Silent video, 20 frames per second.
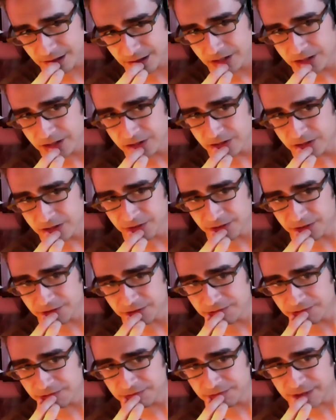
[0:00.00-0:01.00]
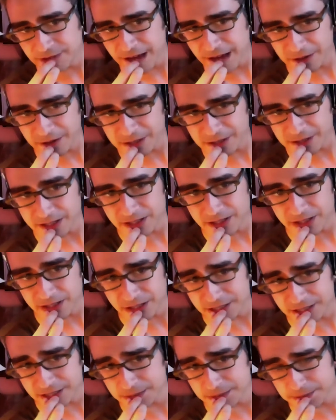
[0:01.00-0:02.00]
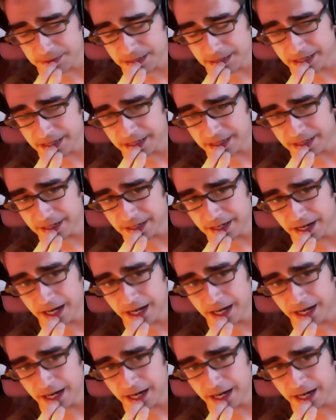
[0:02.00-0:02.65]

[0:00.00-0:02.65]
So for now, it's just me.